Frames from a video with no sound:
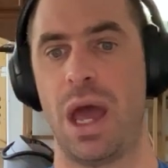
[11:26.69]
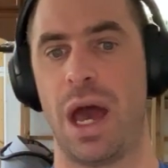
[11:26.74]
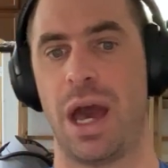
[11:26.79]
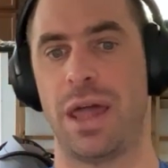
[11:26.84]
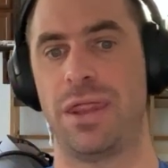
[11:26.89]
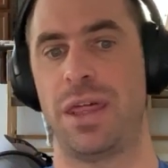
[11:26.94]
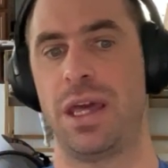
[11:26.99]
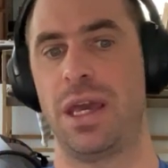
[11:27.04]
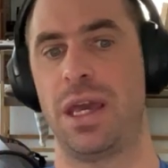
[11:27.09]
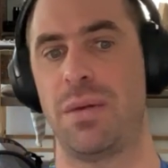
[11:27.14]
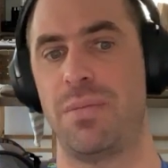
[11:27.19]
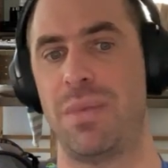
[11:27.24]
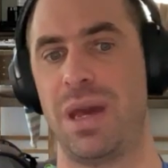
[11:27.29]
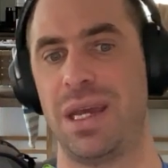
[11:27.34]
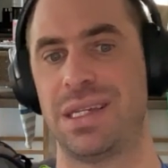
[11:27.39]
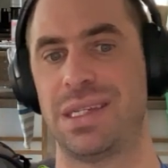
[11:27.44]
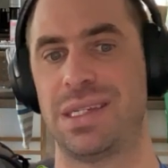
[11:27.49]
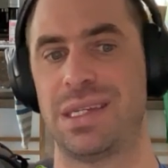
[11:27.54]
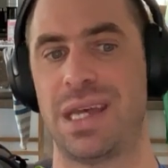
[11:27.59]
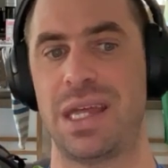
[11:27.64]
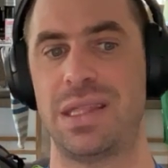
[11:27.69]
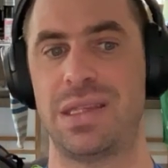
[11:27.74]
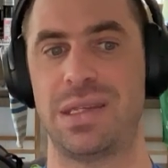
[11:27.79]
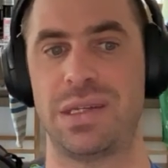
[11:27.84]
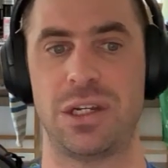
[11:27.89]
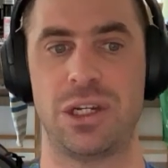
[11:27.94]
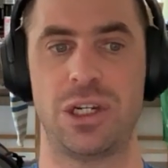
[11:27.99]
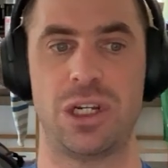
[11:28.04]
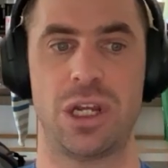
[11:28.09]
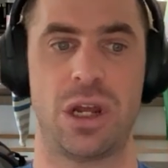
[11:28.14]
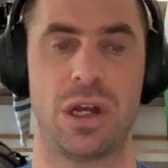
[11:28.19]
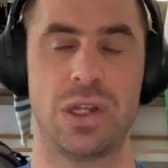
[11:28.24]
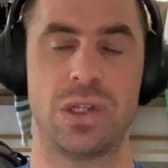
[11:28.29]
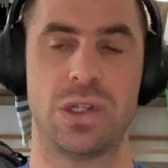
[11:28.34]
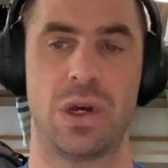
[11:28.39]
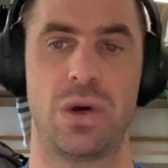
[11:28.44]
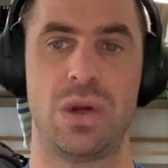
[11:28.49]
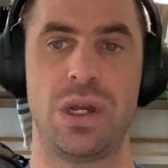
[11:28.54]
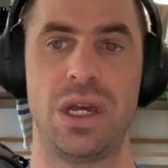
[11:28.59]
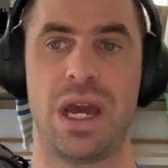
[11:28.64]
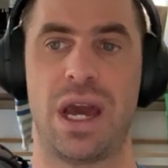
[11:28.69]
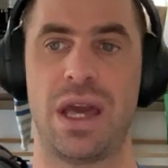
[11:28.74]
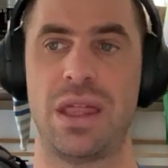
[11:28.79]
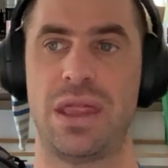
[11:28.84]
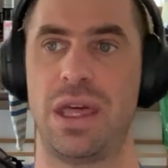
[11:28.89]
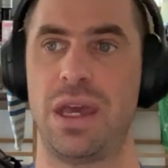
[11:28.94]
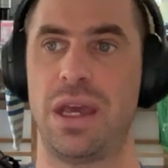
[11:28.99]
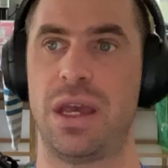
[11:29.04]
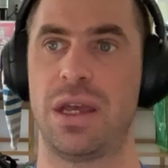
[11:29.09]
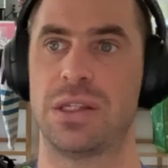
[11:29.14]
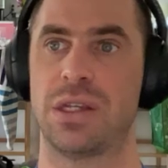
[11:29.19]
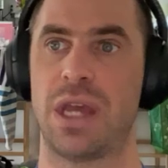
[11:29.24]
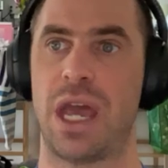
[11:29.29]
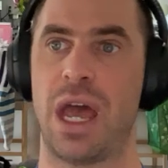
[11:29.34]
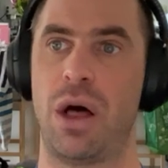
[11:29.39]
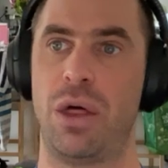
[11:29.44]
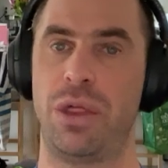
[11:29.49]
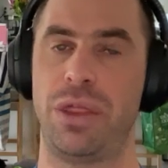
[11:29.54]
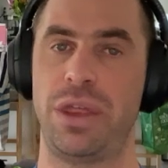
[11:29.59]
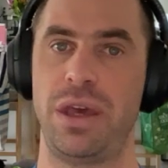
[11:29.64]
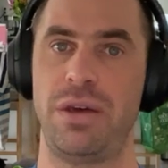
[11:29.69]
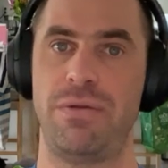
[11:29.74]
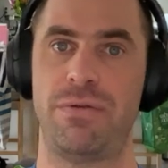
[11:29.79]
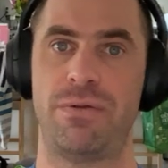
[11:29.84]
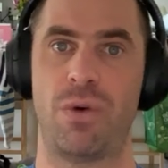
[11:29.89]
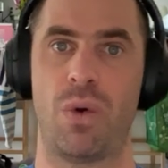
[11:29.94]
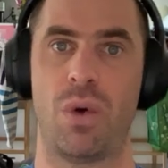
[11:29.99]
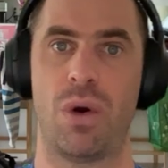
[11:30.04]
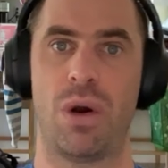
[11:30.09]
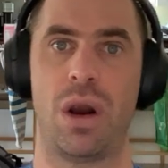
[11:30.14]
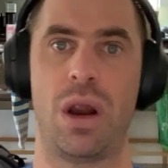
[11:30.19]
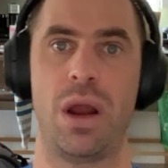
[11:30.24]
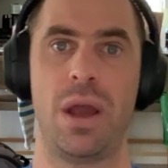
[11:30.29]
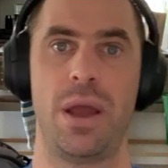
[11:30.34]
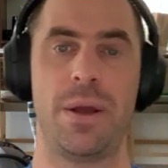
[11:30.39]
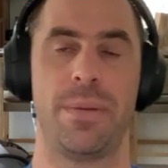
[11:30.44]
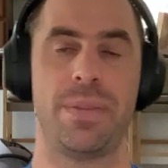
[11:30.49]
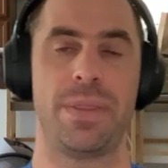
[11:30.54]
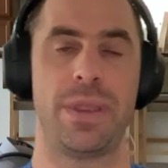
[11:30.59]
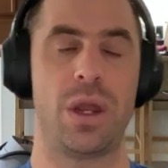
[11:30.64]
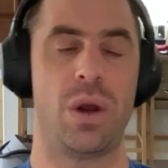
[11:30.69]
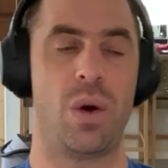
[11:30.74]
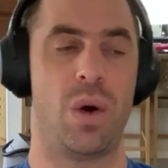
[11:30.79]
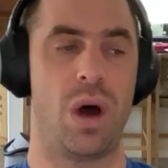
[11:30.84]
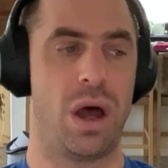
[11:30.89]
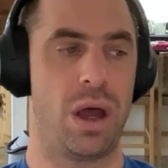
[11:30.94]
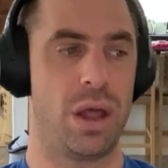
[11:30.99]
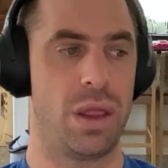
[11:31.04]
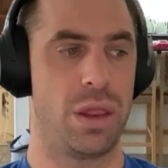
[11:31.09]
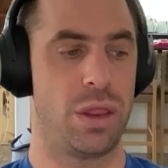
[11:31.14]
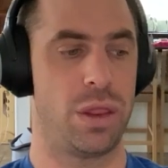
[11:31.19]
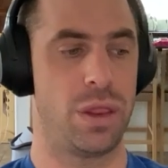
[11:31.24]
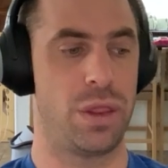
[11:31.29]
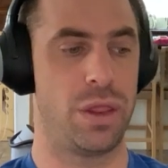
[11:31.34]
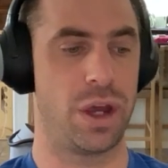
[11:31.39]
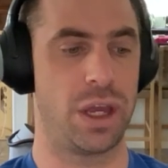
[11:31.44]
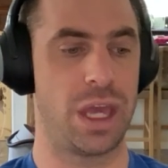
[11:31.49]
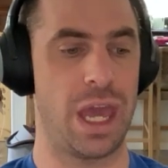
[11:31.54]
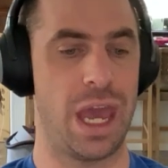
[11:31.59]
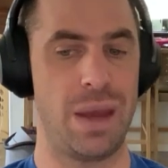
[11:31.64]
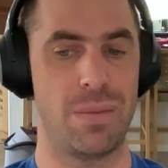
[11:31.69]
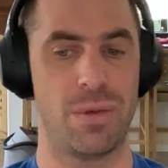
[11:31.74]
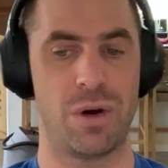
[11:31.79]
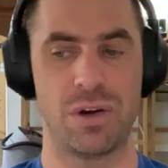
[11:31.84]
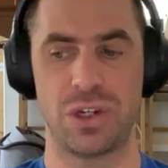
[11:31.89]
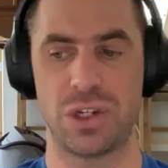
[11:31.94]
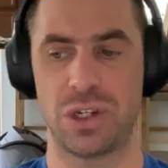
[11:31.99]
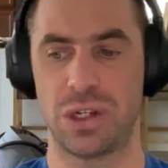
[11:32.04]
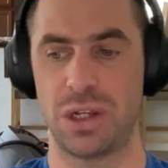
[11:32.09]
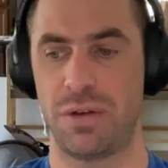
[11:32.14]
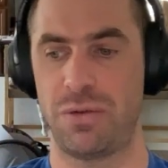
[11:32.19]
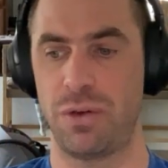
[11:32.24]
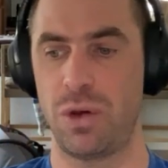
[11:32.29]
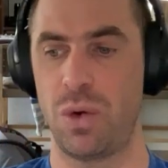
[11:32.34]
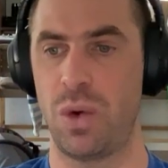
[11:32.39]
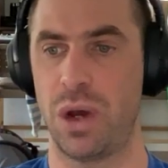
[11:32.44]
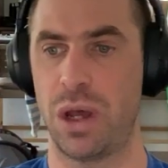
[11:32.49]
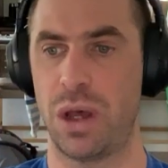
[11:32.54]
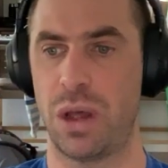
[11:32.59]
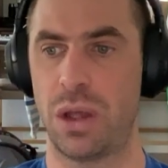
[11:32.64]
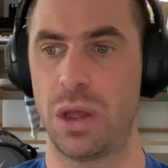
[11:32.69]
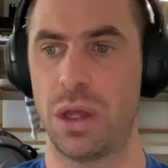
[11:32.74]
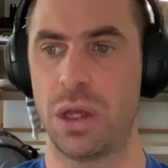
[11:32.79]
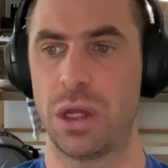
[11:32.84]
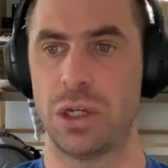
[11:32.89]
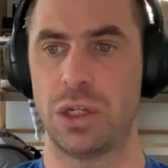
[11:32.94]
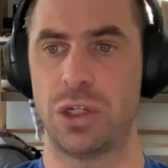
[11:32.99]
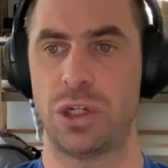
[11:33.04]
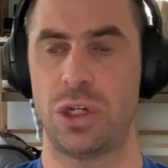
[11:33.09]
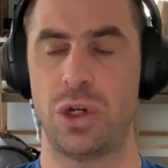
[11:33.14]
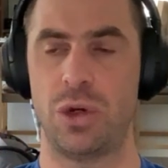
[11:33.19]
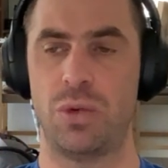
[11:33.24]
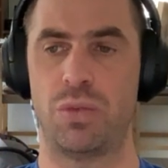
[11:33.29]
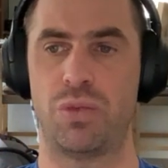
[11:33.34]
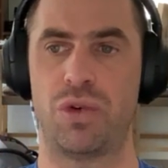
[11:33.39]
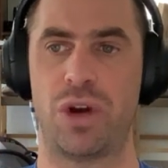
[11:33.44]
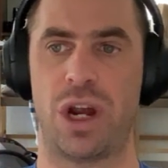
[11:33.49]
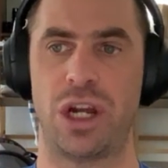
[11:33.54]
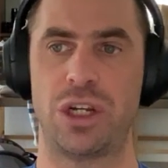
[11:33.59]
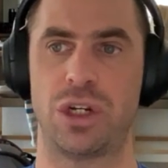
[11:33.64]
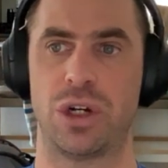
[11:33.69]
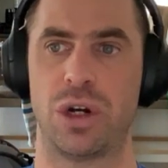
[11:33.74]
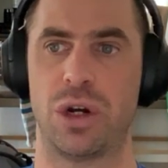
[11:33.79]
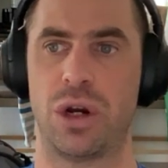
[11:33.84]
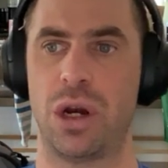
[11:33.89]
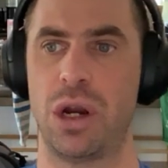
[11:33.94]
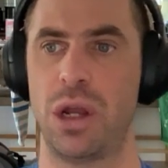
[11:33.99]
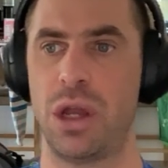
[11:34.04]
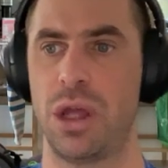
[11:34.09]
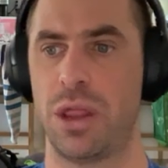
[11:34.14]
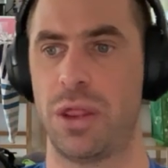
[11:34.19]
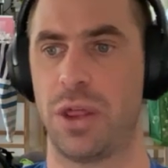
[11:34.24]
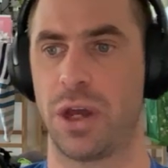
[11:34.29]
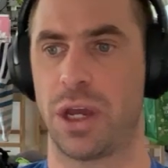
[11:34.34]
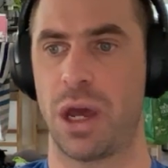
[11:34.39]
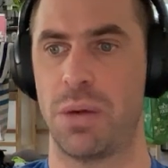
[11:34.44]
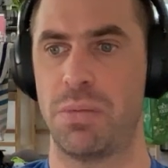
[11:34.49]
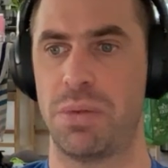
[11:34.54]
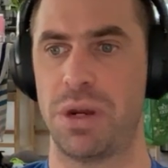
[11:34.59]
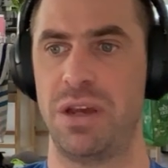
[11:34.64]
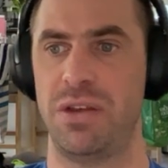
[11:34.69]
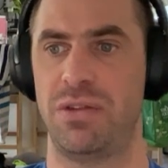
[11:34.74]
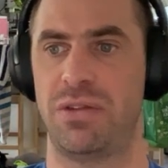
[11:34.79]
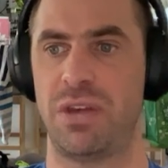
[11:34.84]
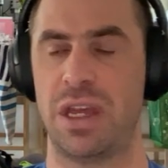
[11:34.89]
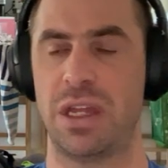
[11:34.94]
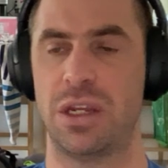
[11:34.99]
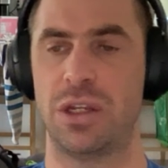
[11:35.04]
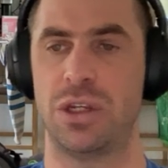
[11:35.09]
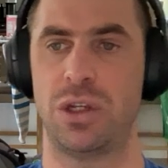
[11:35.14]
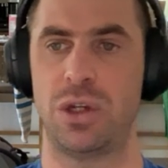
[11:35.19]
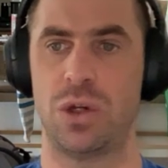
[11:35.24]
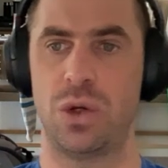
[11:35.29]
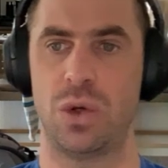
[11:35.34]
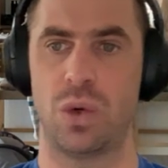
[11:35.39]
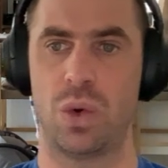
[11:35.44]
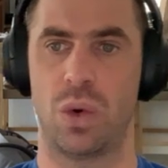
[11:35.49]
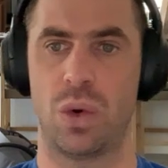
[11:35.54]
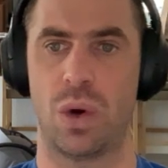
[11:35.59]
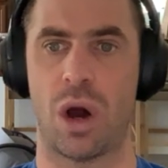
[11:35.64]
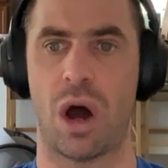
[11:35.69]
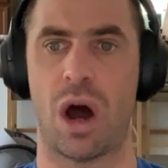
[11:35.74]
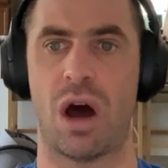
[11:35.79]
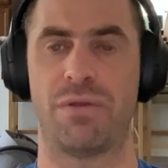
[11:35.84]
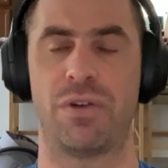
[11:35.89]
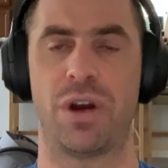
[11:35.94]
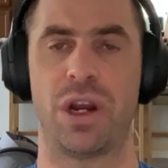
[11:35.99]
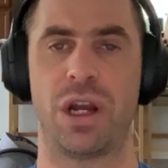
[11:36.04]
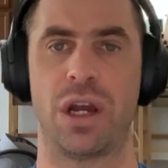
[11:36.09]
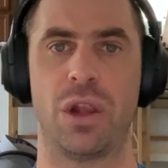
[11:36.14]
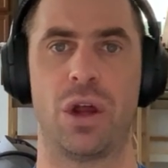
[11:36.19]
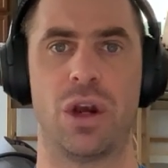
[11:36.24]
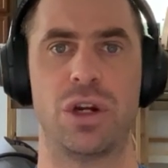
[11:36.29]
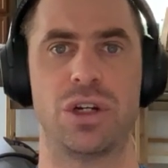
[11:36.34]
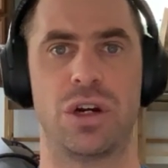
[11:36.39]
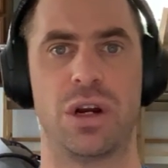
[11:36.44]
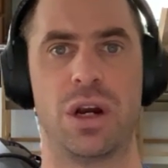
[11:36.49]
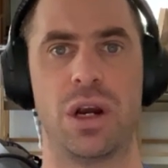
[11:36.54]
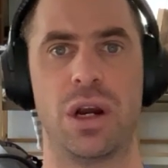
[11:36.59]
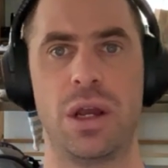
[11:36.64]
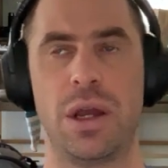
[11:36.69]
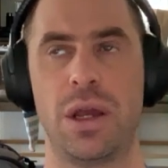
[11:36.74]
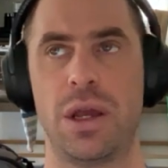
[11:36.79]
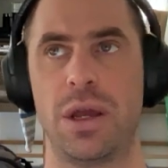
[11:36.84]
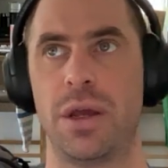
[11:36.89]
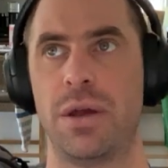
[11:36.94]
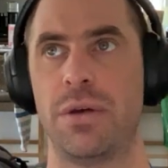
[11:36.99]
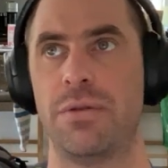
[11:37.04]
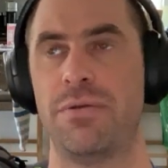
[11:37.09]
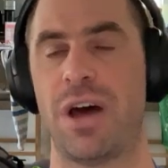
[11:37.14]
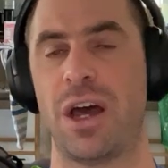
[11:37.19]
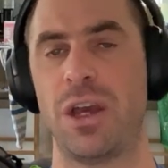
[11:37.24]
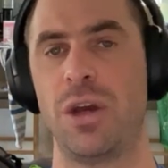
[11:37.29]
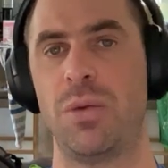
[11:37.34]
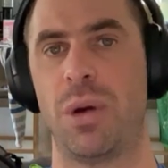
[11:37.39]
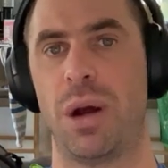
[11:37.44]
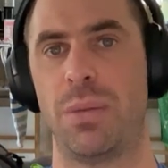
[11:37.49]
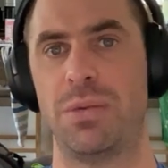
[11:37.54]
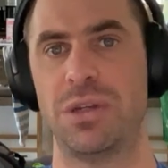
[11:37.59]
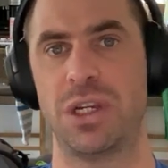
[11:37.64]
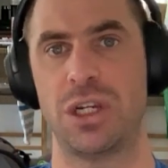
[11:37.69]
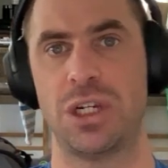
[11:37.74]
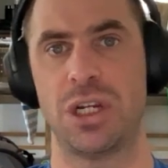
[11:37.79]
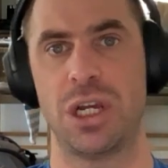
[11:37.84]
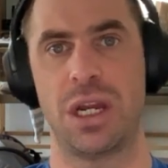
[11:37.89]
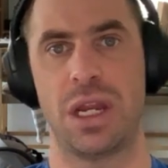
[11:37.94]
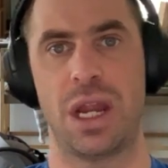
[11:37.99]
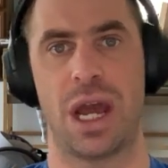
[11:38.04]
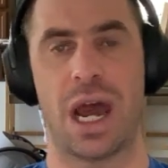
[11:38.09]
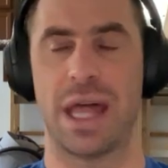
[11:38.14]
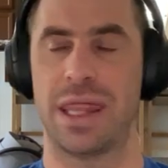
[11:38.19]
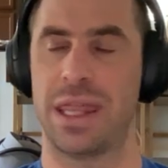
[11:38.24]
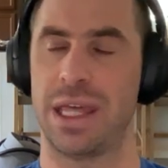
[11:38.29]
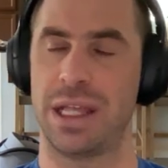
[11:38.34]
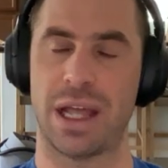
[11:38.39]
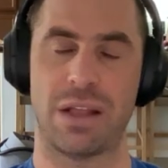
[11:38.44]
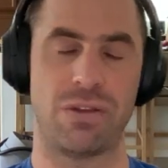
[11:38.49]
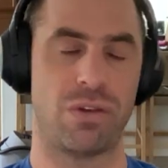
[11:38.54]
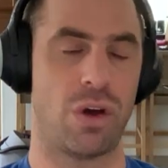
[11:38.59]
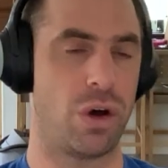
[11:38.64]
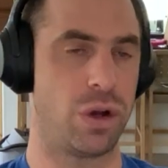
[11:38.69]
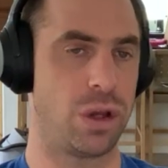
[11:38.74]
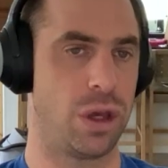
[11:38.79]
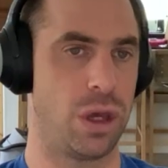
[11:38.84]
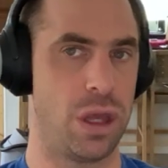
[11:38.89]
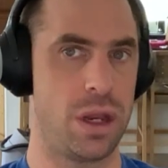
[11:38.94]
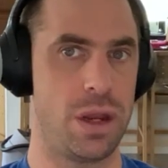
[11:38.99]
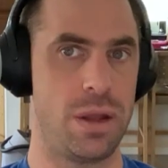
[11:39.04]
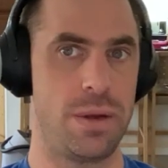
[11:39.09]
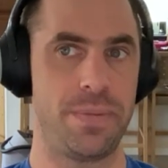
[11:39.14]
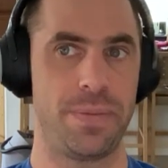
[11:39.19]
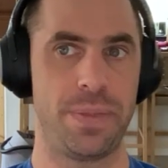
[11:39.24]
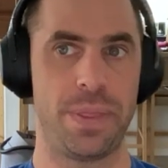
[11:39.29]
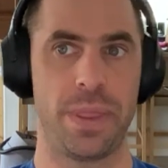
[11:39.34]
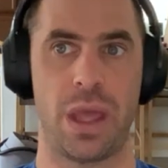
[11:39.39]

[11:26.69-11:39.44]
I think it makes sense to shit on Sony. I think it's healthy for you know the gamers, if you will, to pressure the companies into offering a larger value proposition. I think that's all good.